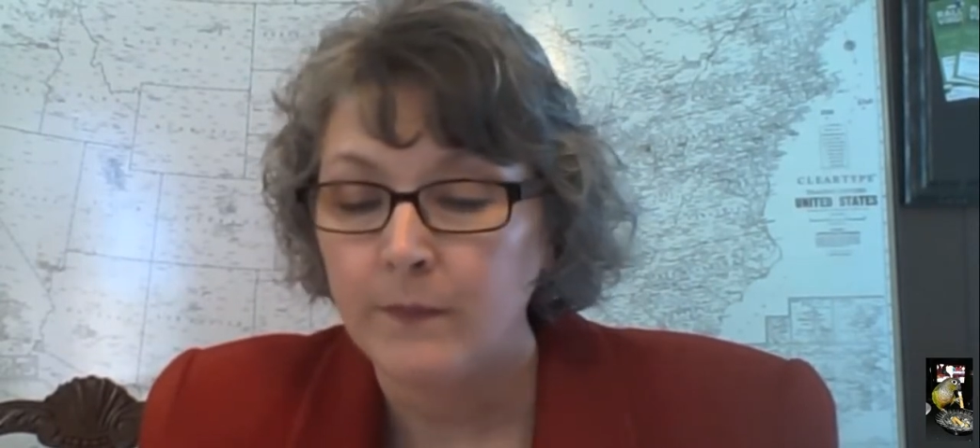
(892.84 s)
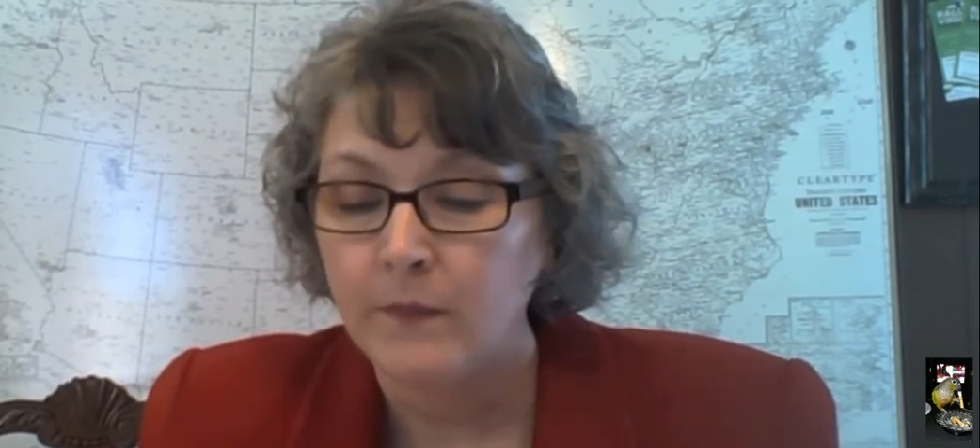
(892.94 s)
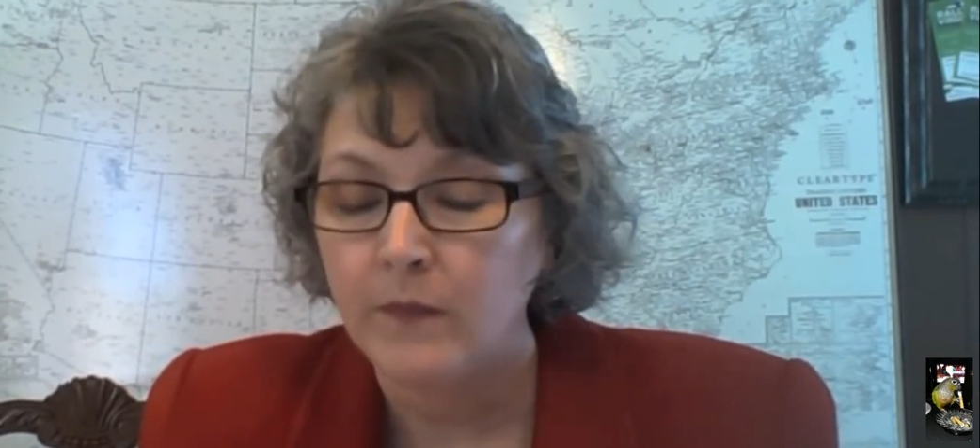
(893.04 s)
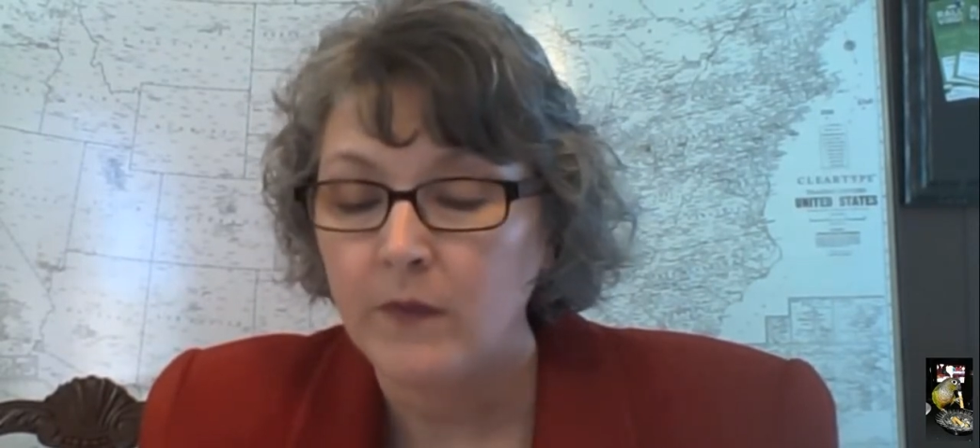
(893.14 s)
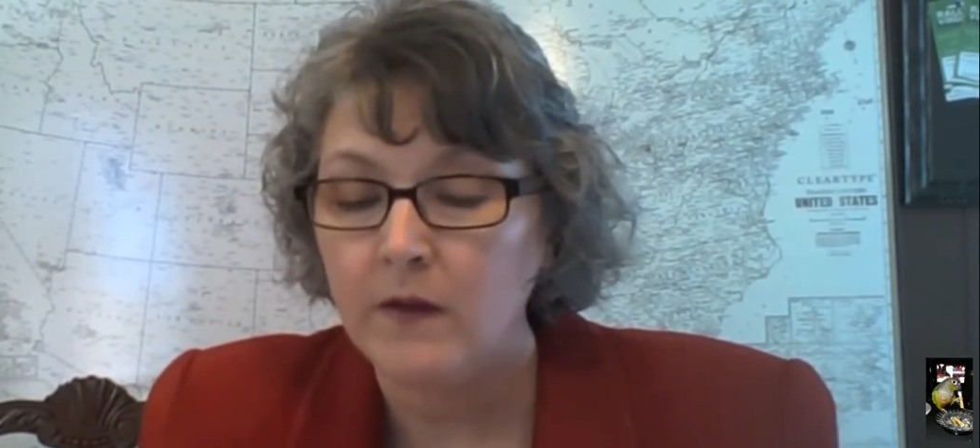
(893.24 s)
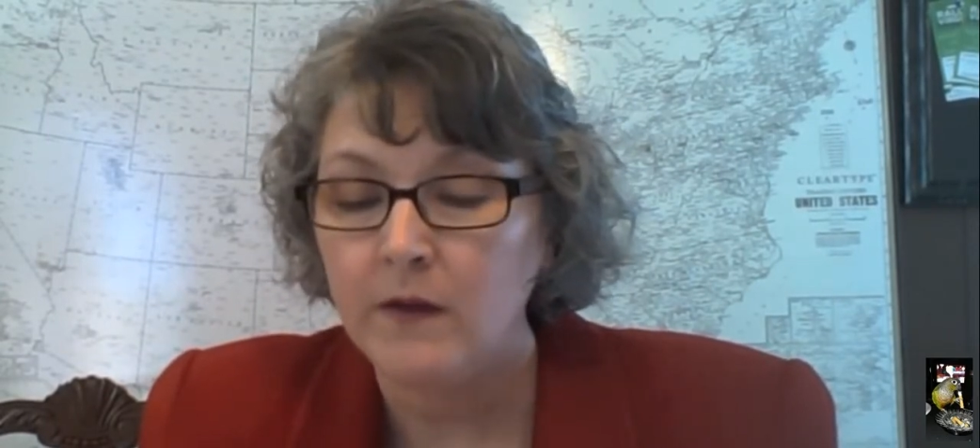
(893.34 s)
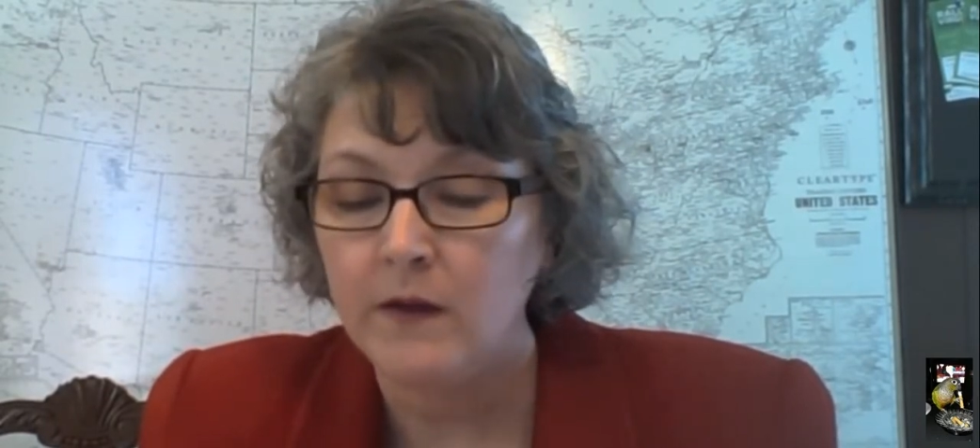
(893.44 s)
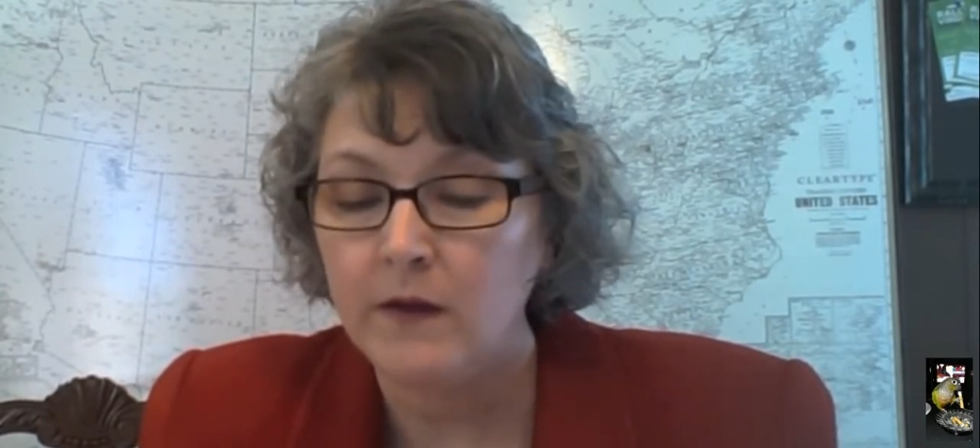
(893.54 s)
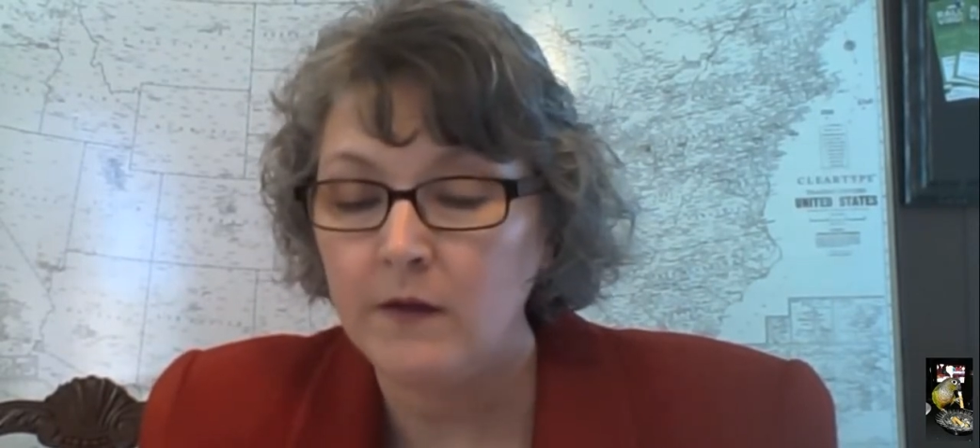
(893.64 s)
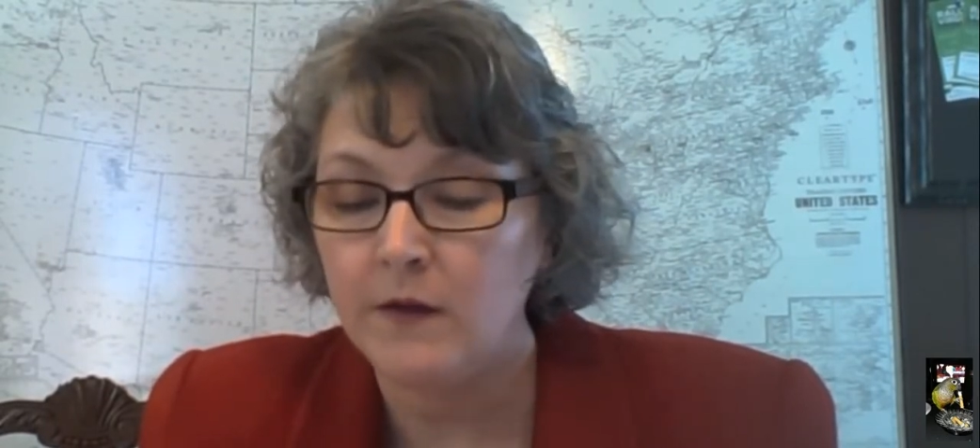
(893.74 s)
And they again
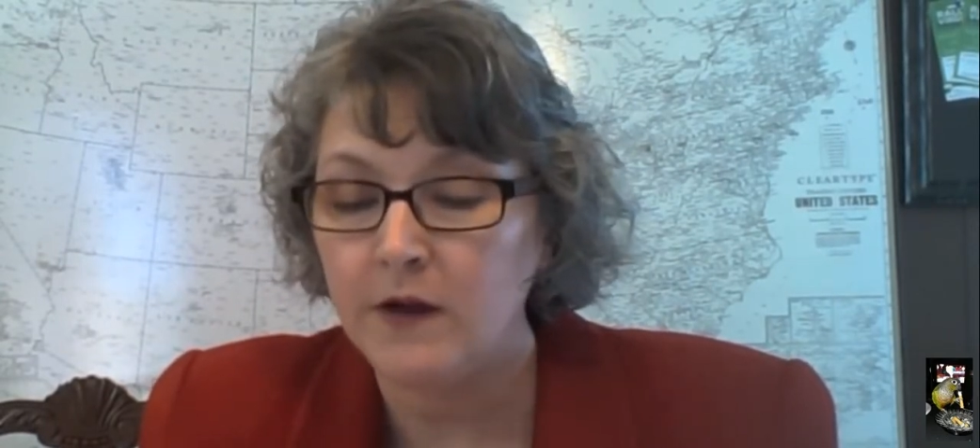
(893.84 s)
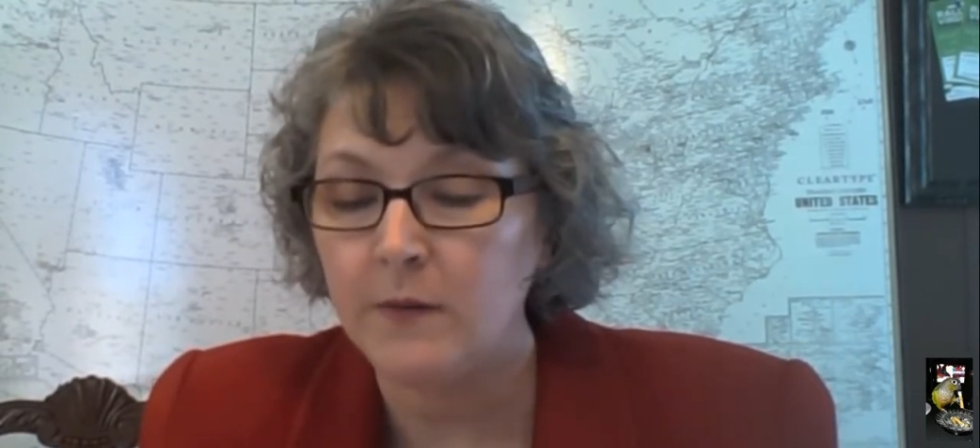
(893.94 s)
talk about the